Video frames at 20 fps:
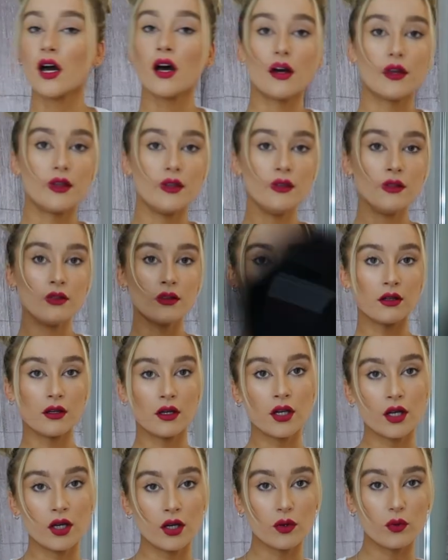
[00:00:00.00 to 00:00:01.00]
on,
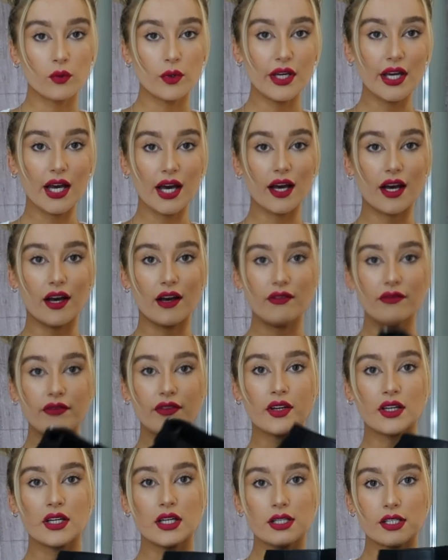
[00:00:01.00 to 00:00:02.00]
we
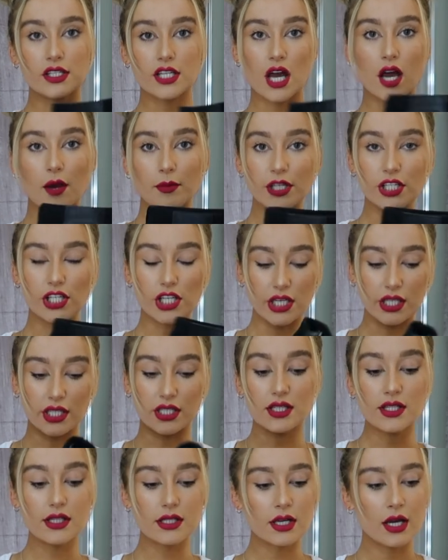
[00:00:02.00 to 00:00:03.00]
have Tommy
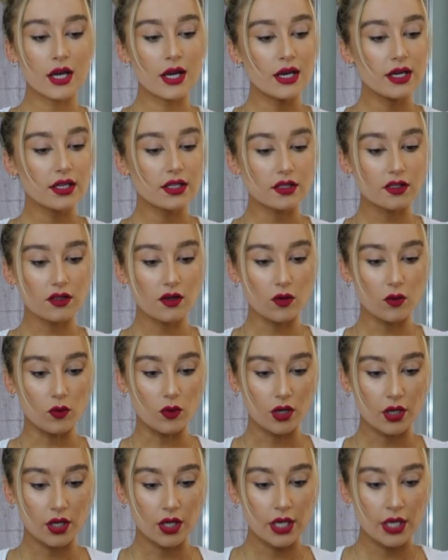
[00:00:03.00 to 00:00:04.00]
jeans.
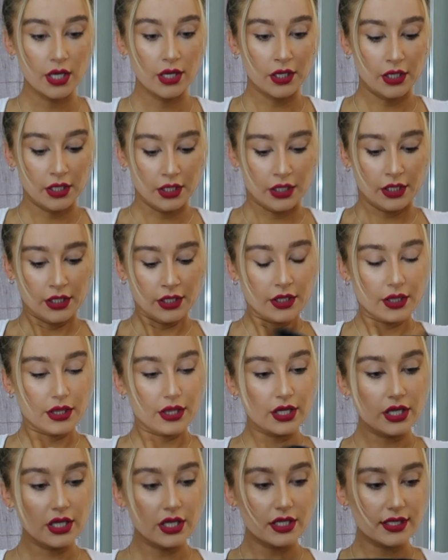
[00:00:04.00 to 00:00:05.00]
So
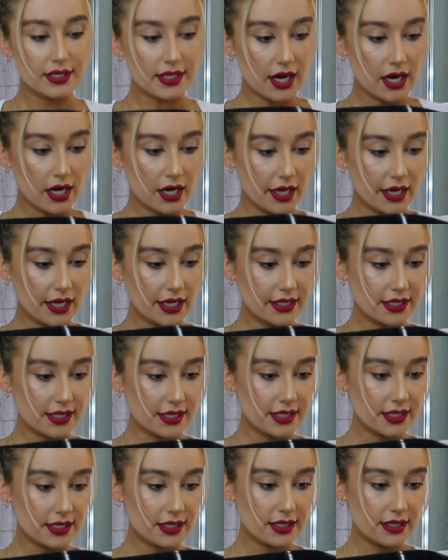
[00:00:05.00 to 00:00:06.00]
these are a
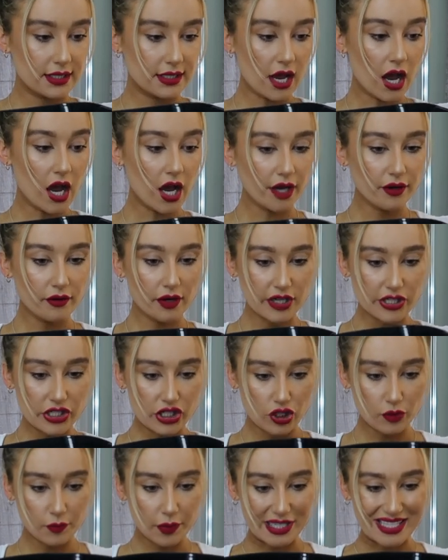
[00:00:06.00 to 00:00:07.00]
high
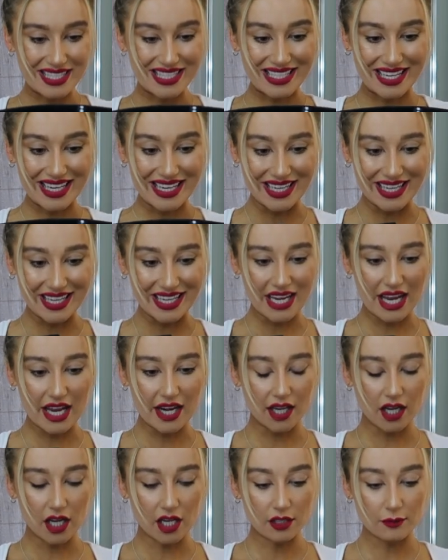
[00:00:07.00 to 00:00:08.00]
rise super skinny,
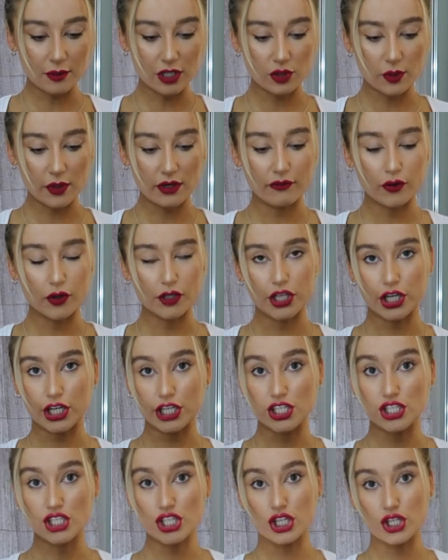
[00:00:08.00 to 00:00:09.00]
and I got them in a
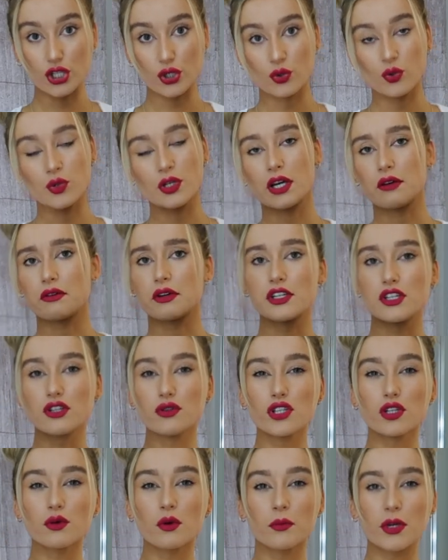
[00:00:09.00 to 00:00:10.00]
24-32. Now, I
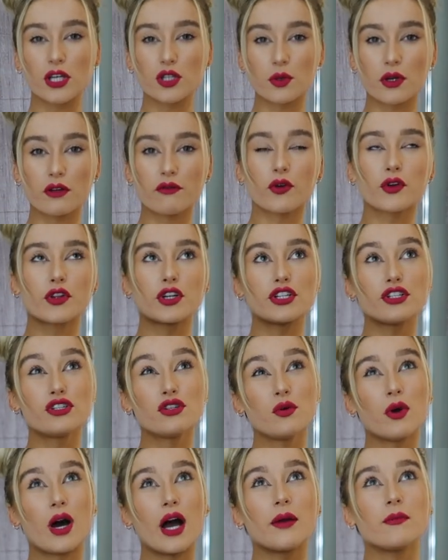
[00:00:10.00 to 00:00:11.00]
usually wouldn't be a
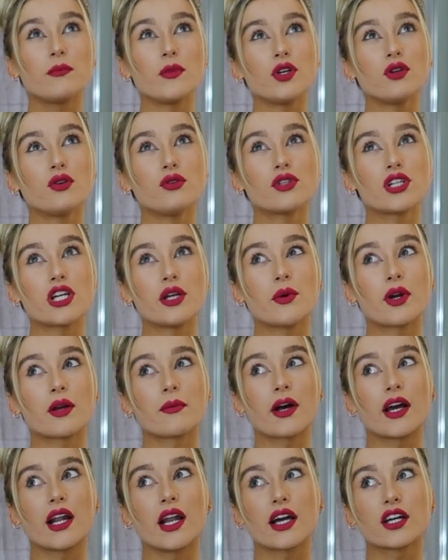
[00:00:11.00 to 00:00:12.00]
24-32. I'm usually, what
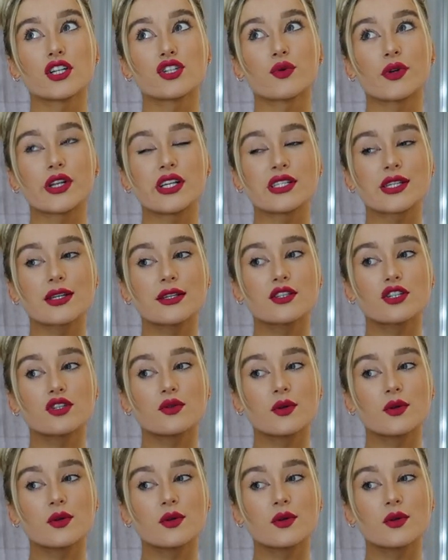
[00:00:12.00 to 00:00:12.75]
am I, like a 26 or